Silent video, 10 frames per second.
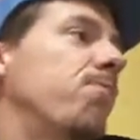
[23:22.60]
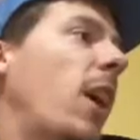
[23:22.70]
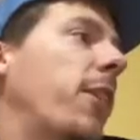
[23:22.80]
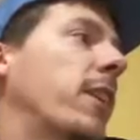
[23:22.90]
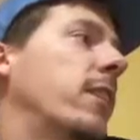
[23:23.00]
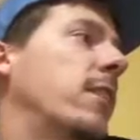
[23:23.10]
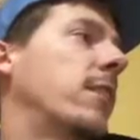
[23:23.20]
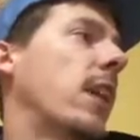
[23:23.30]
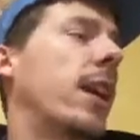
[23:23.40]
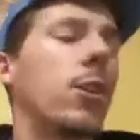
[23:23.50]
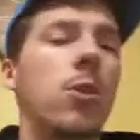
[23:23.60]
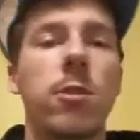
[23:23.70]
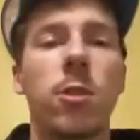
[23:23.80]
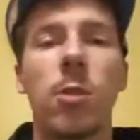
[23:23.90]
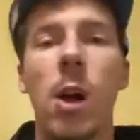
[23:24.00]
I think, 10
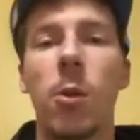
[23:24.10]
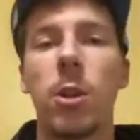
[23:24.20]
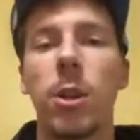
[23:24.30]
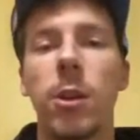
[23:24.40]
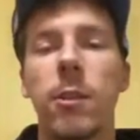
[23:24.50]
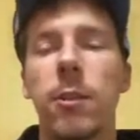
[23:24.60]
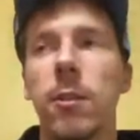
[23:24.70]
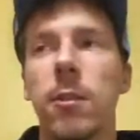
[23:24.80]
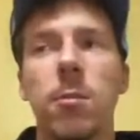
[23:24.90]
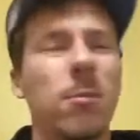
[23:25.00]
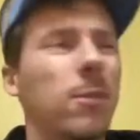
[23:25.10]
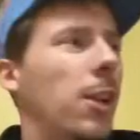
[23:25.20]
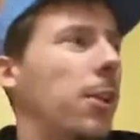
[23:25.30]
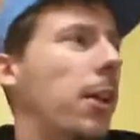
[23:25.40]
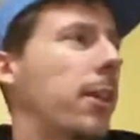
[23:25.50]
inches of ground clearance.
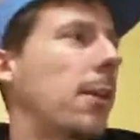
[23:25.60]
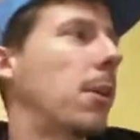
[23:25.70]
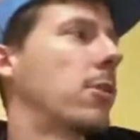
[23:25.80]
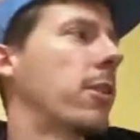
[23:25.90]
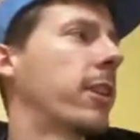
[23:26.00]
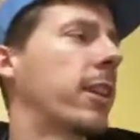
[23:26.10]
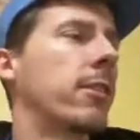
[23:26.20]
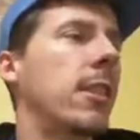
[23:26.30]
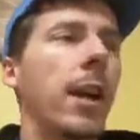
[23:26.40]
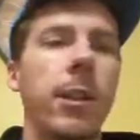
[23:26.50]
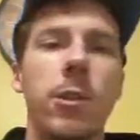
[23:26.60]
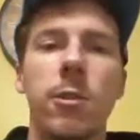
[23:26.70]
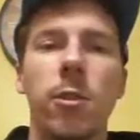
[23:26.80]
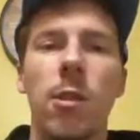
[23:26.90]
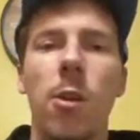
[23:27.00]
Well, not that much. I think it's 9
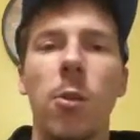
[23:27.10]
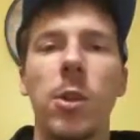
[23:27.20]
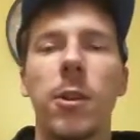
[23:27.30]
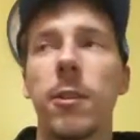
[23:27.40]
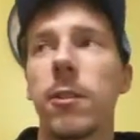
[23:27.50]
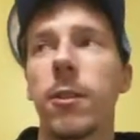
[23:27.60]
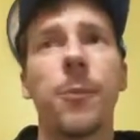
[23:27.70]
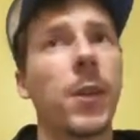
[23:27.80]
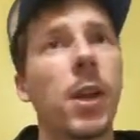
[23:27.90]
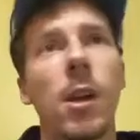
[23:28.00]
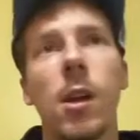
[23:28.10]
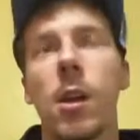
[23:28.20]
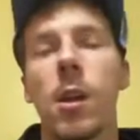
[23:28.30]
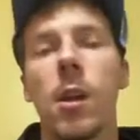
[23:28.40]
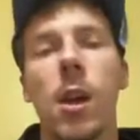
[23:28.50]
inches of ground clearance. So
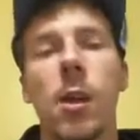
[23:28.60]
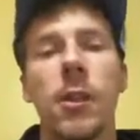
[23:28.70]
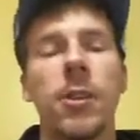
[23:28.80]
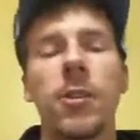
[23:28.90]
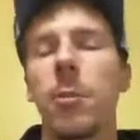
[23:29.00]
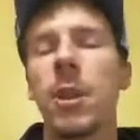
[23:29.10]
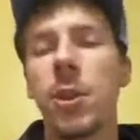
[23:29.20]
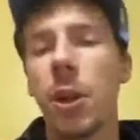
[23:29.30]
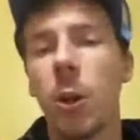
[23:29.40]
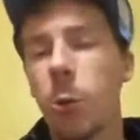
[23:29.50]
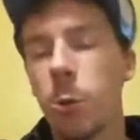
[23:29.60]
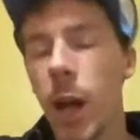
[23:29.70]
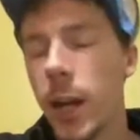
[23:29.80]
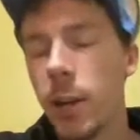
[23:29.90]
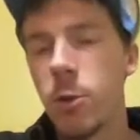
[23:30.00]
that doesn't mean you can go through
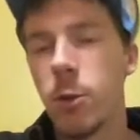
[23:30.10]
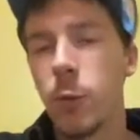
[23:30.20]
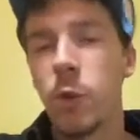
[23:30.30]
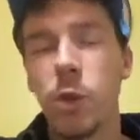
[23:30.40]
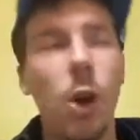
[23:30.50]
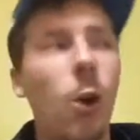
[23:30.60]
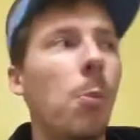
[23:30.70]
9 inches of snow,